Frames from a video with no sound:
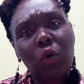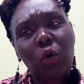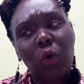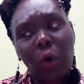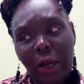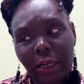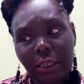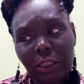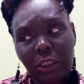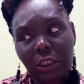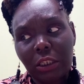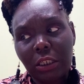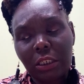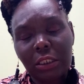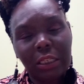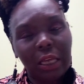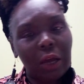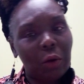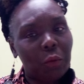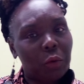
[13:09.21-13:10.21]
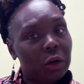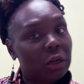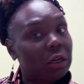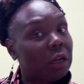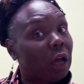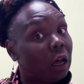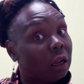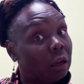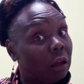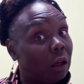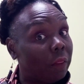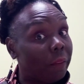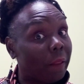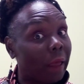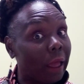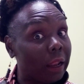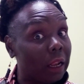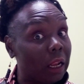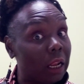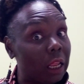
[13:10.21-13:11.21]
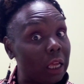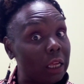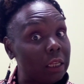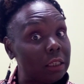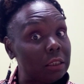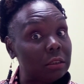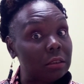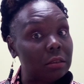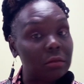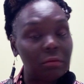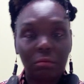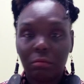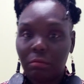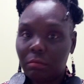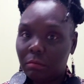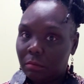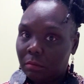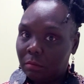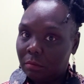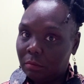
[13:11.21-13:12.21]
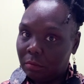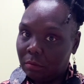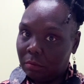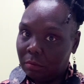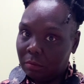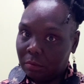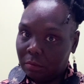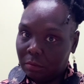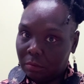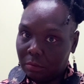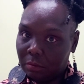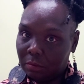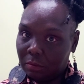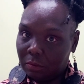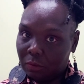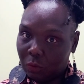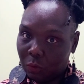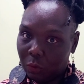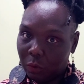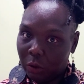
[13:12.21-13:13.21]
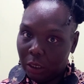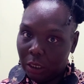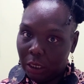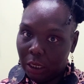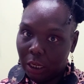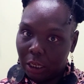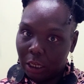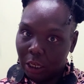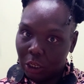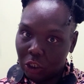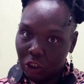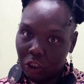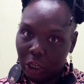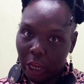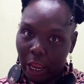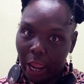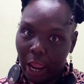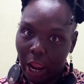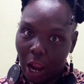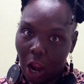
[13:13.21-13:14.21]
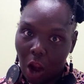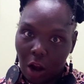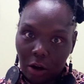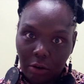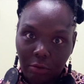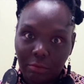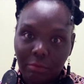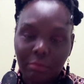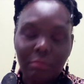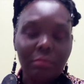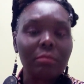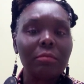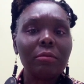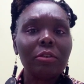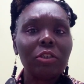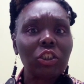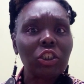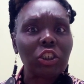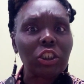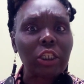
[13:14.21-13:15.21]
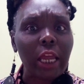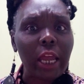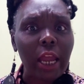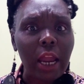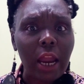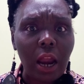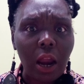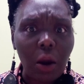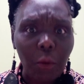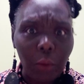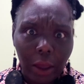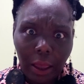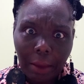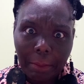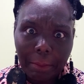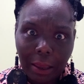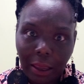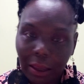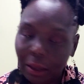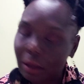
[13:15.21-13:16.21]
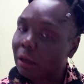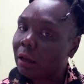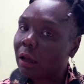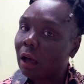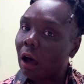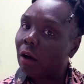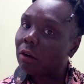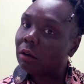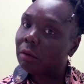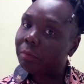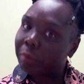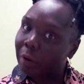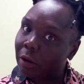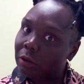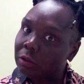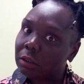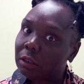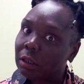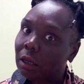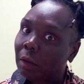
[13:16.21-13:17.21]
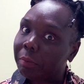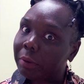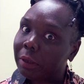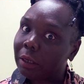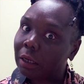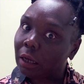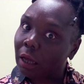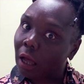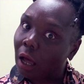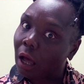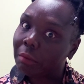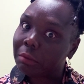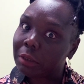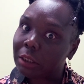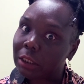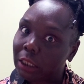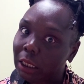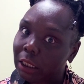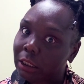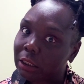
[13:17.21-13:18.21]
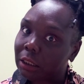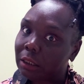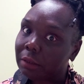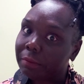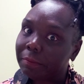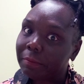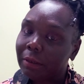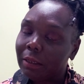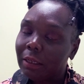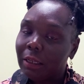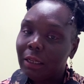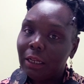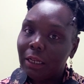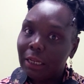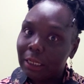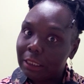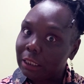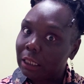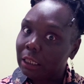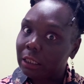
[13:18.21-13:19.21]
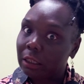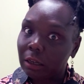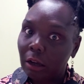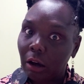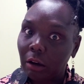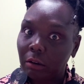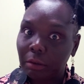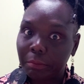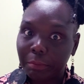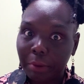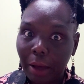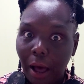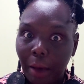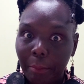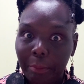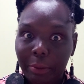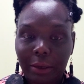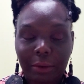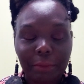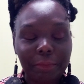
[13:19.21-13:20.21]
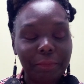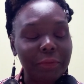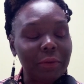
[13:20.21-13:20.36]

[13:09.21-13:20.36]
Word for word: questions that were not on that list, we need to share. Share with me. Go on and post it up in the comments, hunty. Let's get it on and popping.